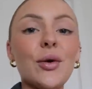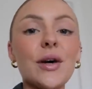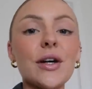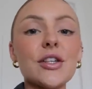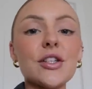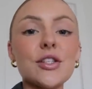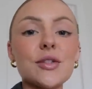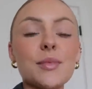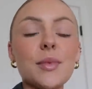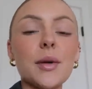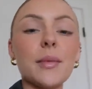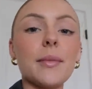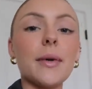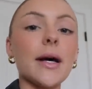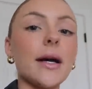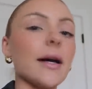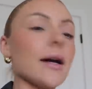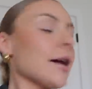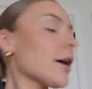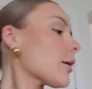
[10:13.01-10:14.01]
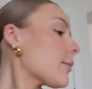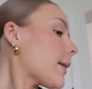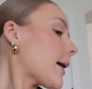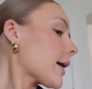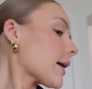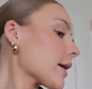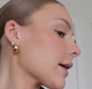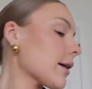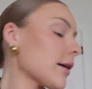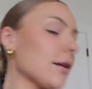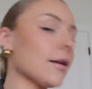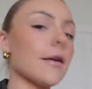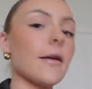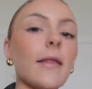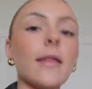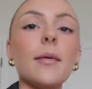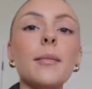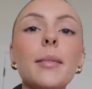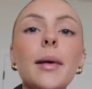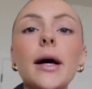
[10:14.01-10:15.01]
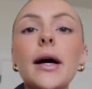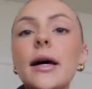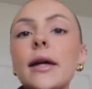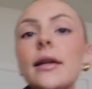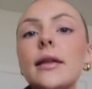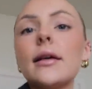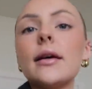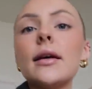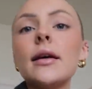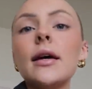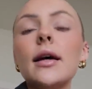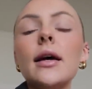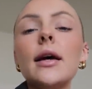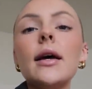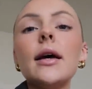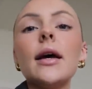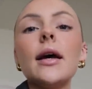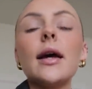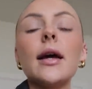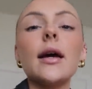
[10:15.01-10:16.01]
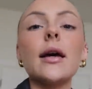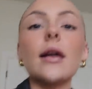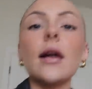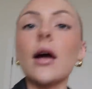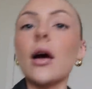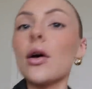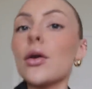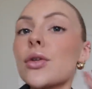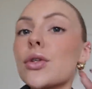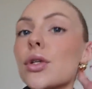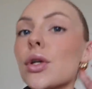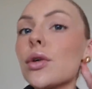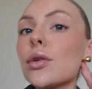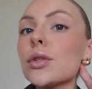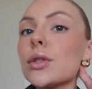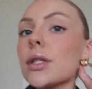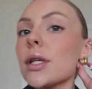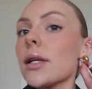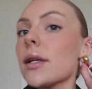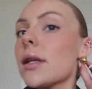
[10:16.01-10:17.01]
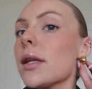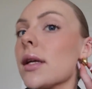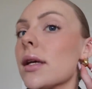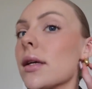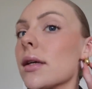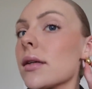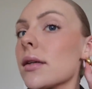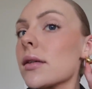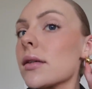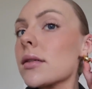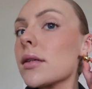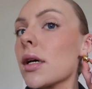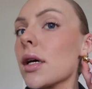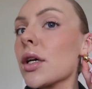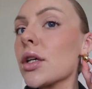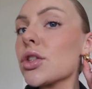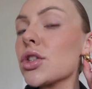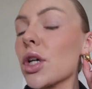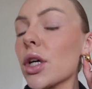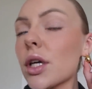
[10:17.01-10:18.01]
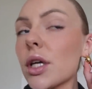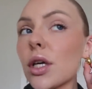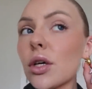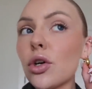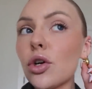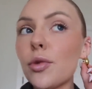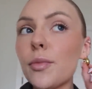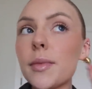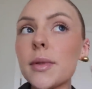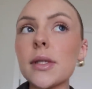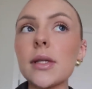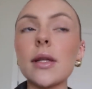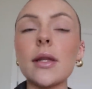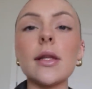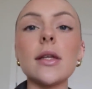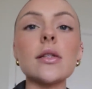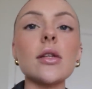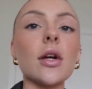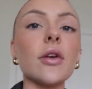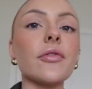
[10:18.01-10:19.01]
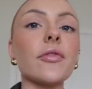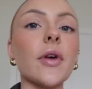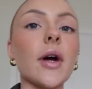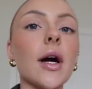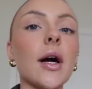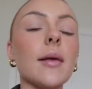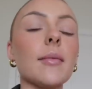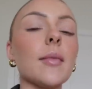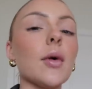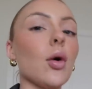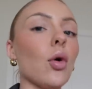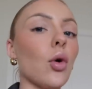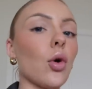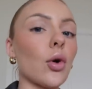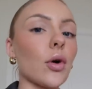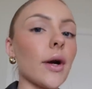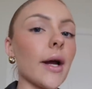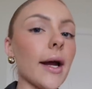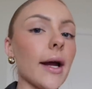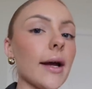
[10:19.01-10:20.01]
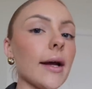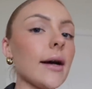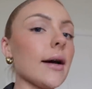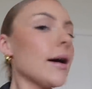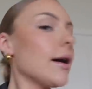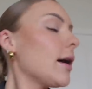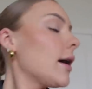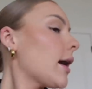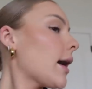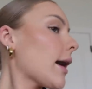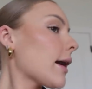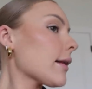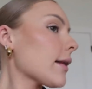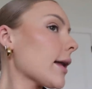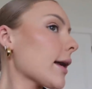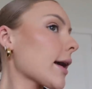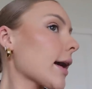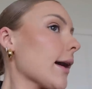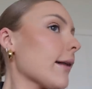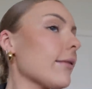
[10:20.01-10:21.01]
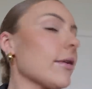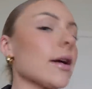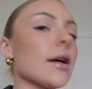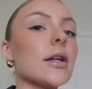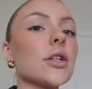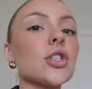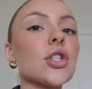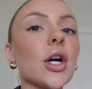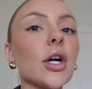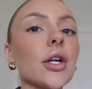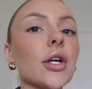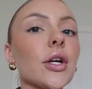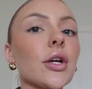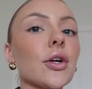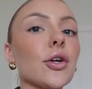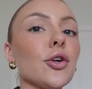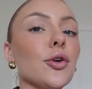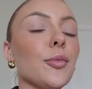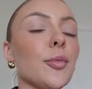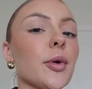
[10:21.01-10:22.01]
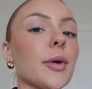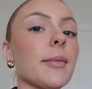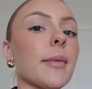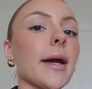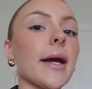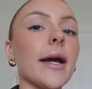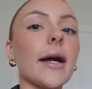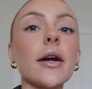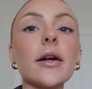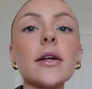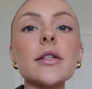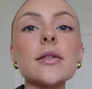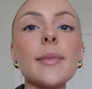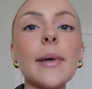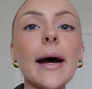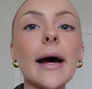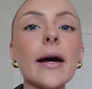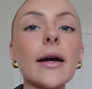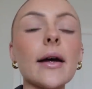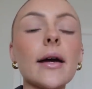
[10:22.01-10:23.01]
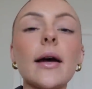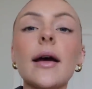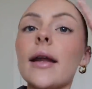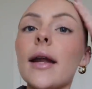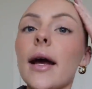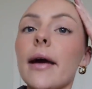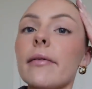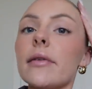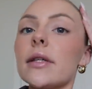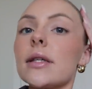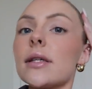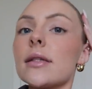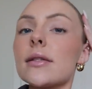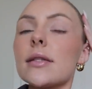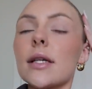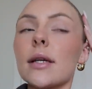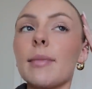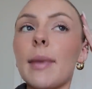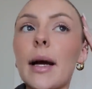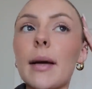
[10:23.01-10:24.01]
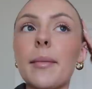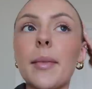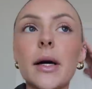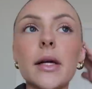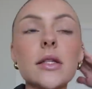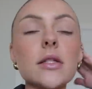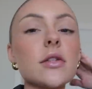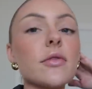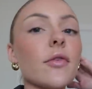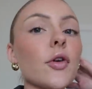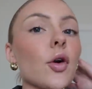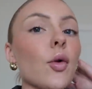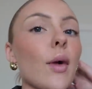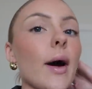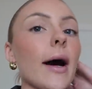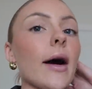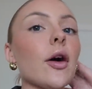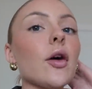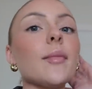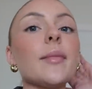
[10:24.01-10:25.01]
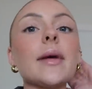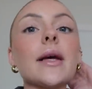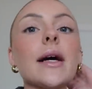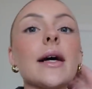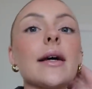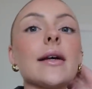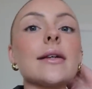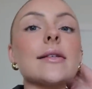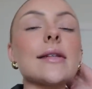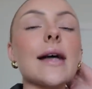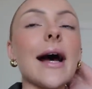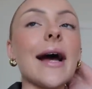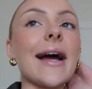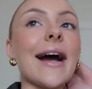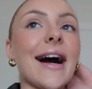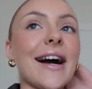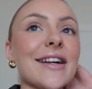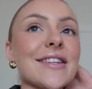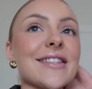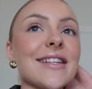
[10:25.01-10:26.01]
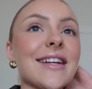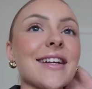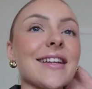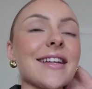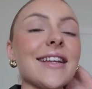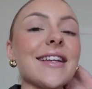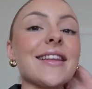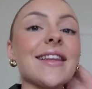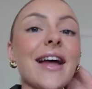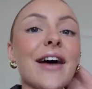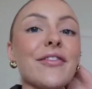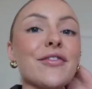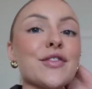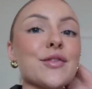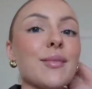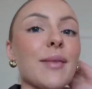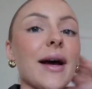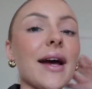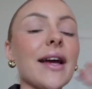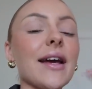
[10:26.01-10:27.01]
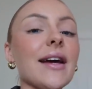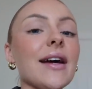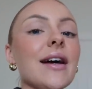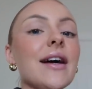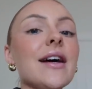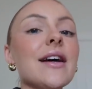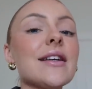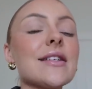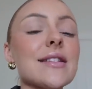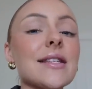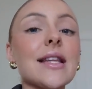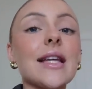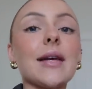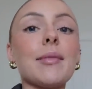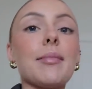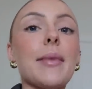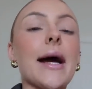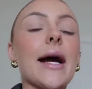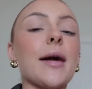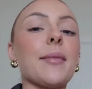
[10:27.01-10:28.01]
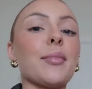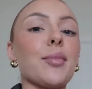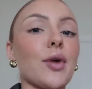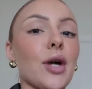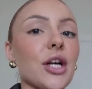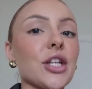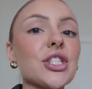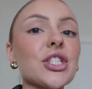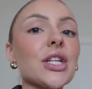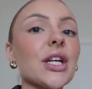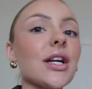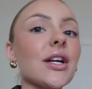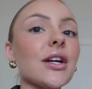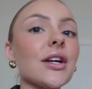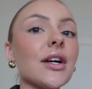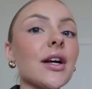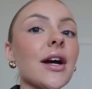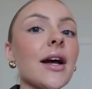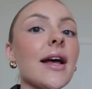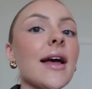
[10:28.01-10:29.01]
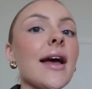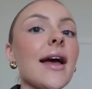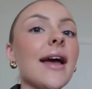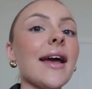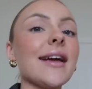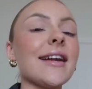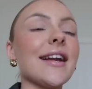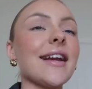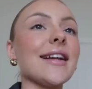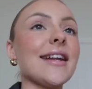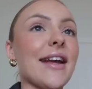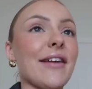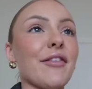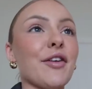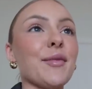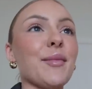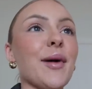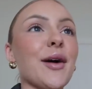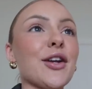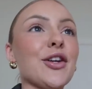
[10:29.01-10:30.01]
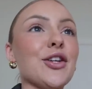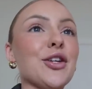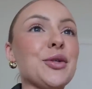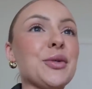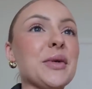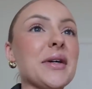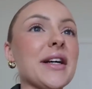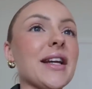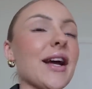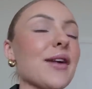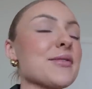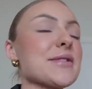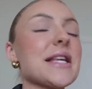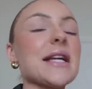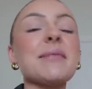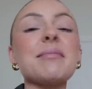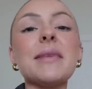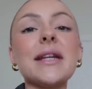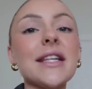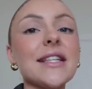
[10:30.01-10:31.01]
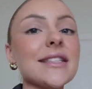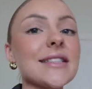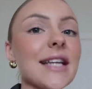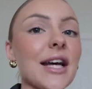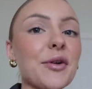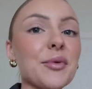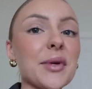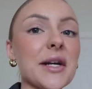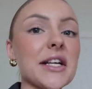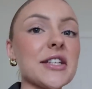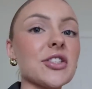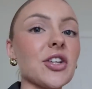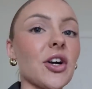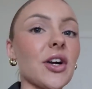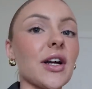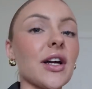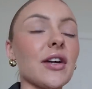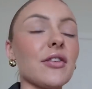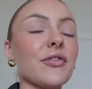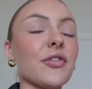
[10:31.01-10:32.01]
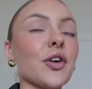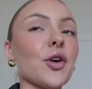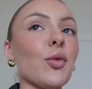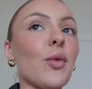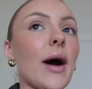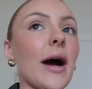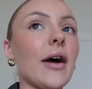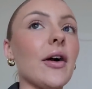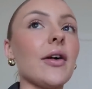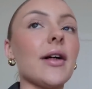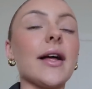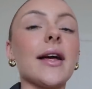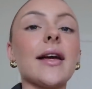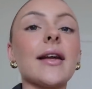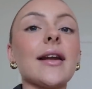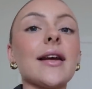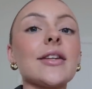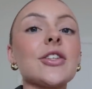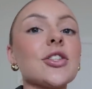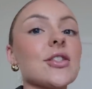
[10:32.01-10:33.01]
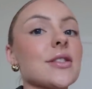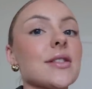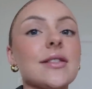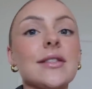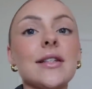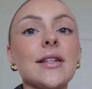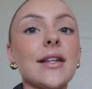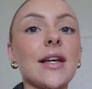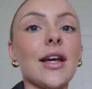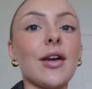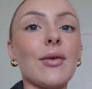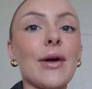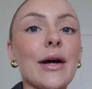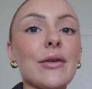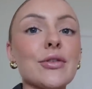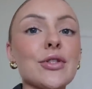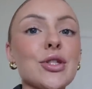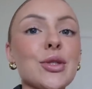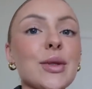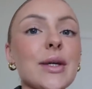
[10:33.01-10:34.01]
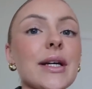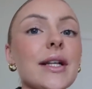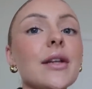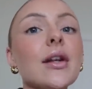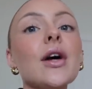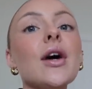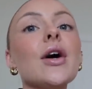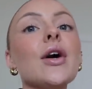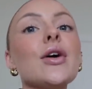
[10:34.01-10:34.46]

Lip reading: I just put my hair back in the bun, and I also did these chunky hoops. These are from Ore. I like having a chunkier hoop when my hair is back, and I haven't done slick back buns for a while because I accidentally left my slick back brush here and I never bought a new one. I was like meaning to get one at Target for a while and I just didn't get around to it.